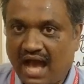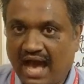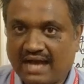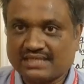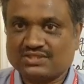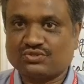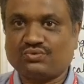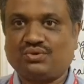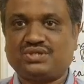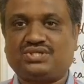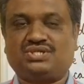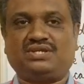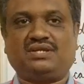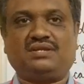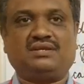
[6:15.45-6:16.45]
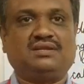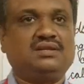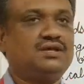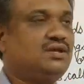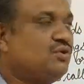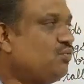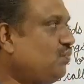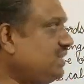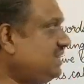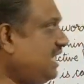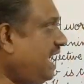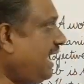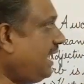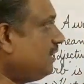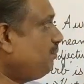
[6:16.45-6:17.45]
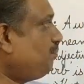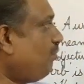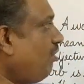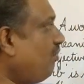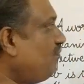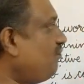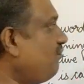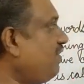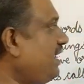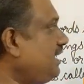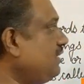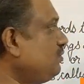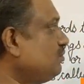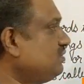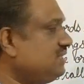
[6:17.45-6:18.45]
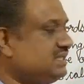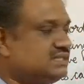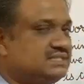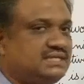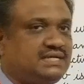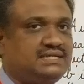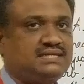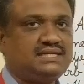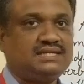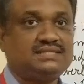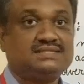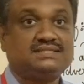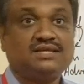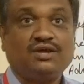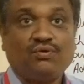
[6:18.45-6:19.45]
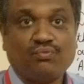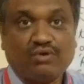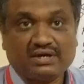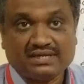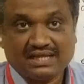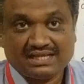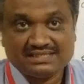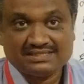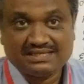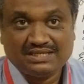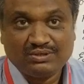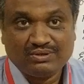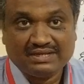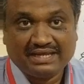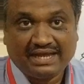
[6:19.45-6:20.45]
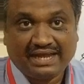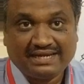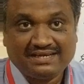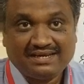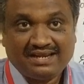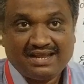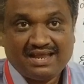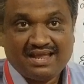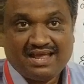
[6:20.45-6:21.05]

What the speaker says: Ask question with the help of when to this sentence. What answer you will get?